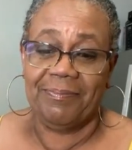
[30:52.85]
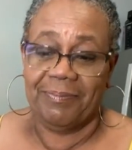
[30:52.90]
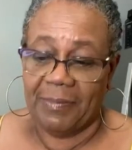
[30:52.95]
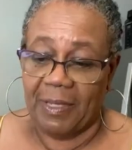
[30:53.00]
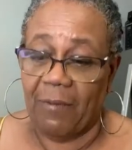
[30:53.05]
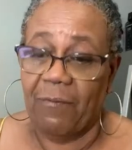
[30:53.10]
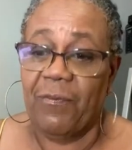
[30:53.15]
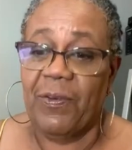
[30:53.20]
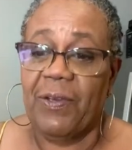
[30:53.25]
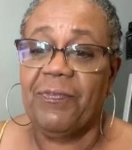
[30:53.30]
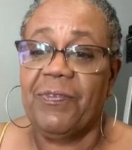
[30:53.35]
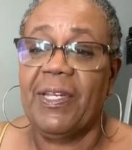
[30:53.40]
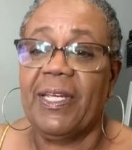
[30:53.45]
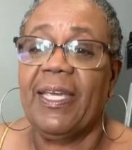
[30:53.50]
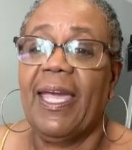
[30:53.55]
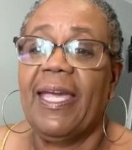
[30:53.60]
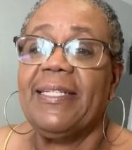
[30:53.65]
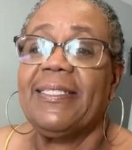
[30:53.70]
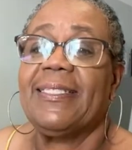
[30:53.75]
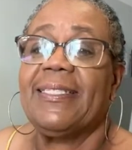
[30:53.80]
The
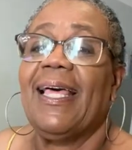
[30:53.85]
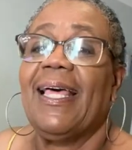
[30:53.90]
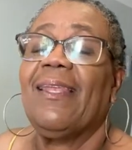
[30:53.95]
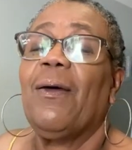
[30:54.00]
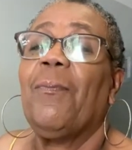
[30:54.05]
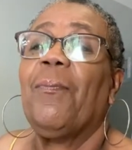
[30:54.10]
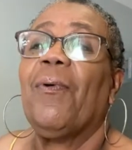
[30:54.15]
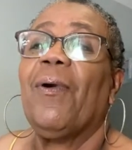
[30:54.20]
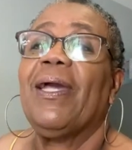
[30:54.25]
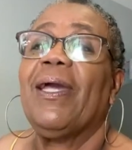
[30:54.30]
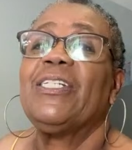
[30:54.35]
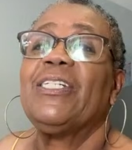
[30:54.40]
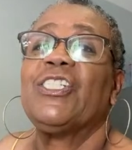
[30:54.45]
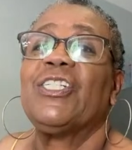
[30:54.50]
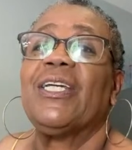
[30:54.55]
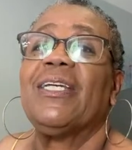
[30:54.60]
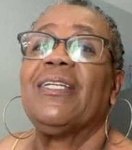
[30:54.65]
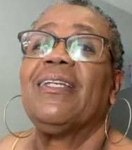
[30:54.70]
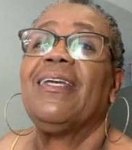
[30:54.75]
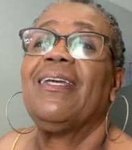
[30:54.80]
50K
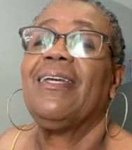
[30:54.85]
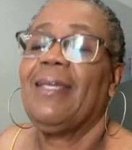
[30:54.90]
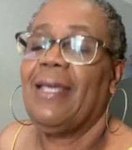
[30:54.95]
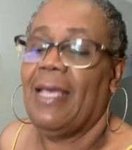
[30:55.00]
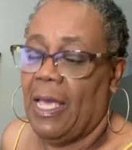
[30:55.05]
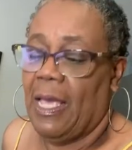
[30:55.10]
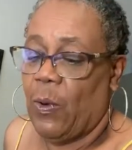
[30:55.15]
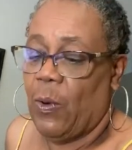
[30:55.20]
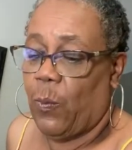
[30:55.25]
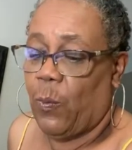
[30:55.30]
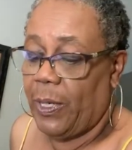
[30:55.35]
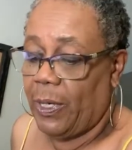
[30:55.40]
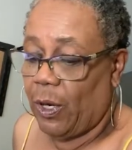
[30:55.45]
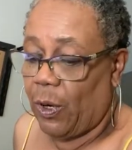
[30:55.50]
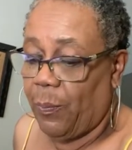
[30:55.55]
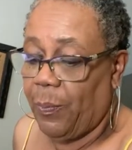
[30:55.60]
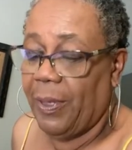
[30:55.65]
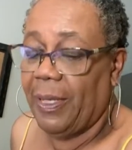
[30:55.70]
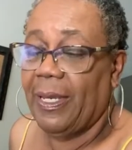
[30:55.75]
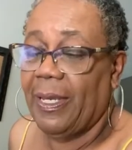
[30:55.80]
celebration. We're
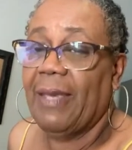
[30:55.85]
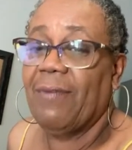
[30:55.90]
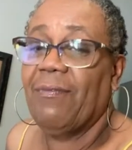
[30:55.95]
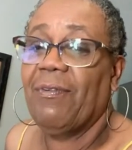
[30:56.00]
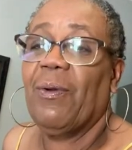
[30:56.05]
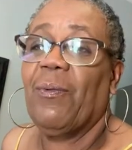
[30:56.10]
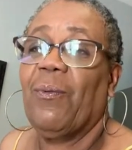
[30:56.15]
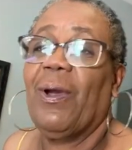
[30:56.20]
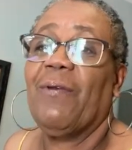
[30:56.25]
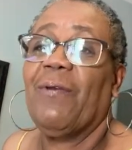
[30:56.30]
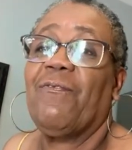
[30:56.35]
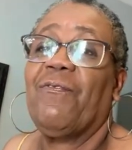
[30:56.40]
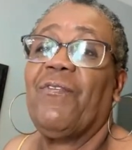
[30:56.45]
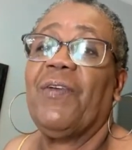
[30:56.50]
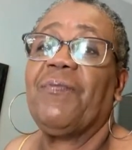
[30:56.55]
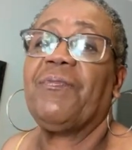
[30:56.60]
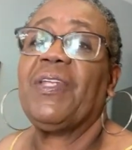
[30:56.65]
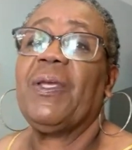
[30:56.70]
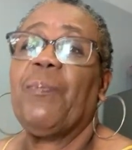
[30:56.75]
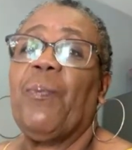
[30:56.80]
going to be giving away
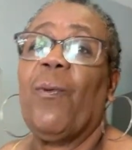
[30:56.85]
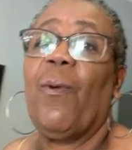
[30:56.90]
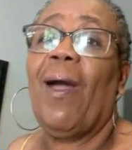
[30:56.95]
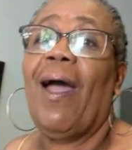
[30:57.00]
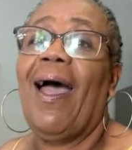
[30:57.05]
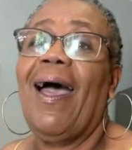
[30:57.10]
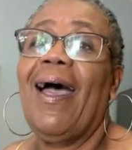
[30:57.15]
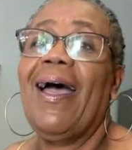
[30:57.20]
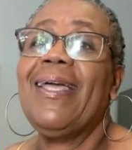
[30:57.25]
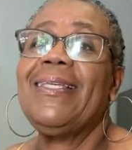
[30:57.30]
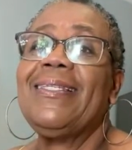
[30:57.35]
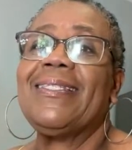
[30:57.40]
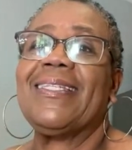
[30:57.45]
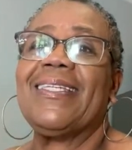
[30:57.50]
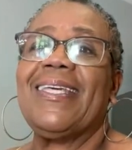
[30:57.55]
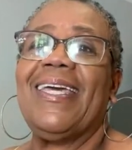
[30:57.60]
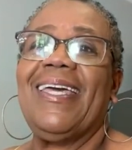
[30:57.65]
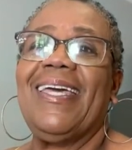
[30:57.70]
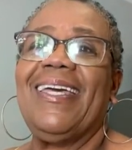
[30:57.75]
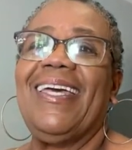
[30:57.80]
50
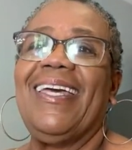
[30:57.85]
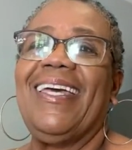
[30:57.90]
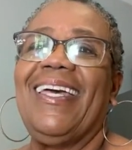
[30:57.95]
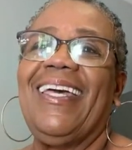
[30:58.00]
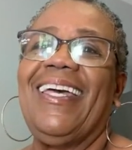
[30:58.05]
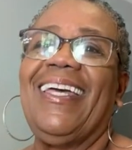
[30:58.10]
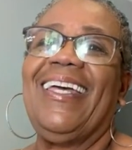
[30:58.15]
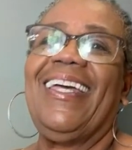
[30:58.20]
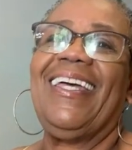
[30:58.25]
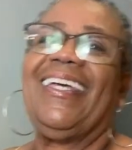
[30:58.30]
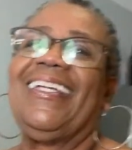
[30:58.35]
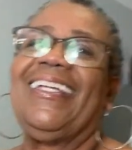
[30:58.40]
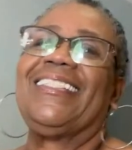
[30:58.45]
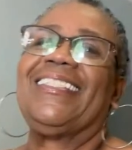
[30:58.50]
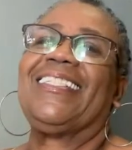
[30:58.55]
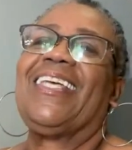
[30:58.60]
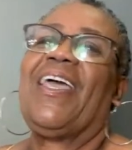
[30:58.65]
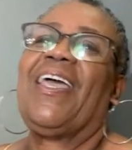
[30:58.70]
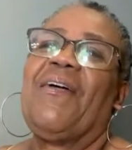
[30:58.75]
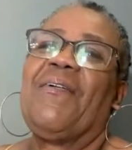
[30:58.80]

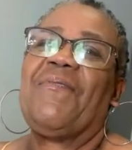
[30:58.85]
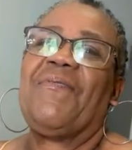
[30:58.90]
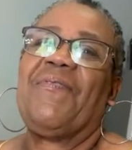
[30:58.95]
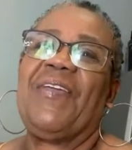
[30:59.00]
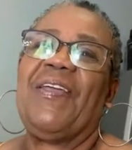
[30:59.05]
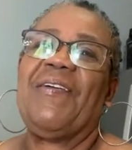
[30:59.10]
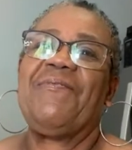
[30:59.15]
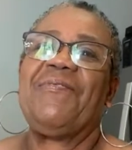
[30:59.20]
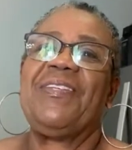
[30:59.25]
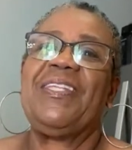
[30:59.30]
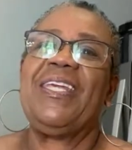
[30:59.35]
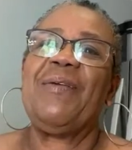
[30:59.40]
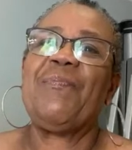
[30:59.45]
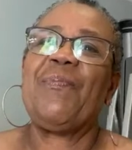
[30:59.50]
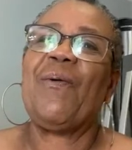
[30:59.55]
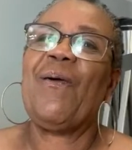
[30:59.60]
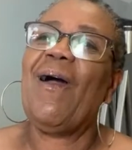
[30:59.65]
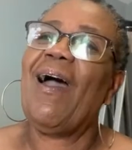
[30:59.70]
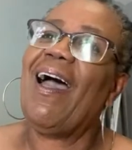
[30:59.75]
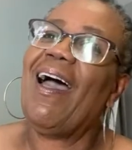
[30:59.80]
prizes. 50
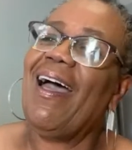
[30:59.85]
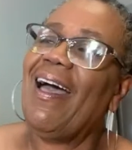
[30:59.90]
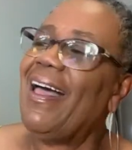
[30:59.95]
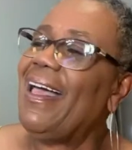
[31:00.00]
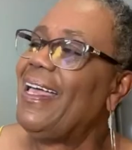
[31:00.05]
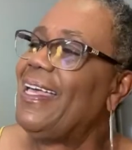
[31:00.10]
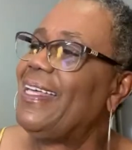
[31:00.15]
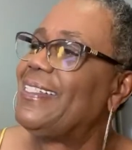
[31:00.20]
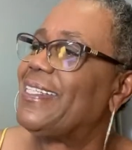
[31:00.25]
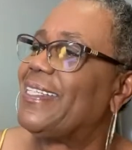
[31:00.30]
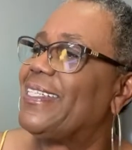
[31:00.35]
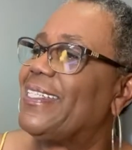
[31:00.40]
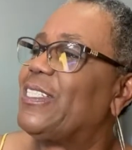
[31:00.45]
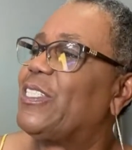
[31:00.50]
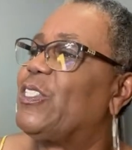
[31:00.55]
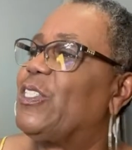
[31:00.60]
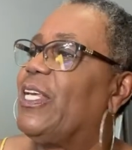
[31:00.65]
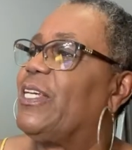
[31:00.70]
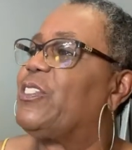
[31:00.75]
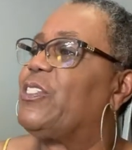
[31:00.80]

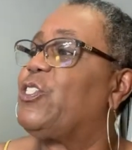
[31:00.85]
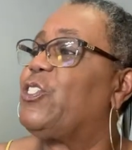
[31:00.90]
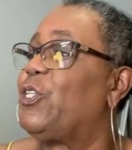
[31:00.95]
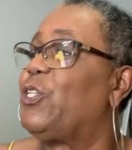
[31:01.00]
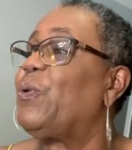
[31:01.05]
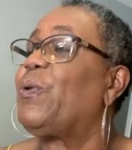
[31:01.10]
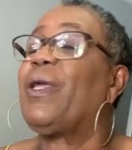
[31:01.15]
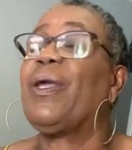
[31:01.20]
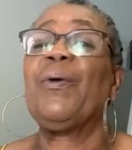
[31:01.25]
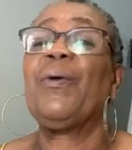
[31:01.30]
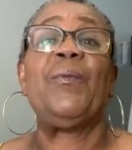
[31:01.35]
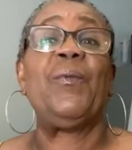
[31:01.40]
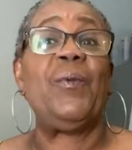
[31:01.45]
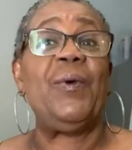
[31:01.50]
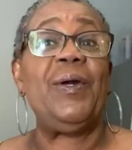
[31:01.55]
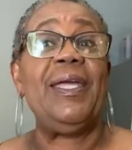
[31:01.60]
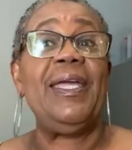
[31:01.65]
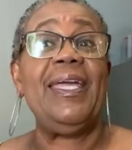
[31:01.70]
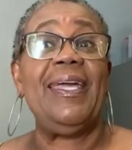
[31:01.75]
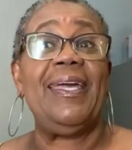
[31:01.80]
prizes that you can
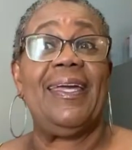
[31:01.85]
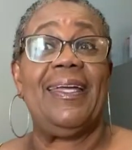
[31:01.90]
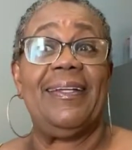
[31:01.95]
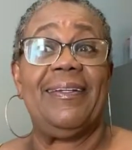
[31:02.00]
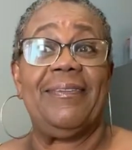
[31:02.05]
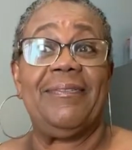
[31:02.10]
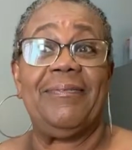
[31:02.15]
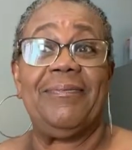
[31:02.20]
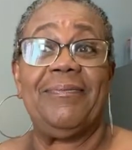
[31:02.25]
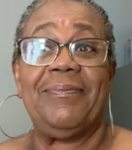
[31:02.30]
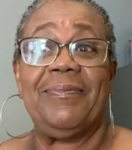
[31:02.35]
win.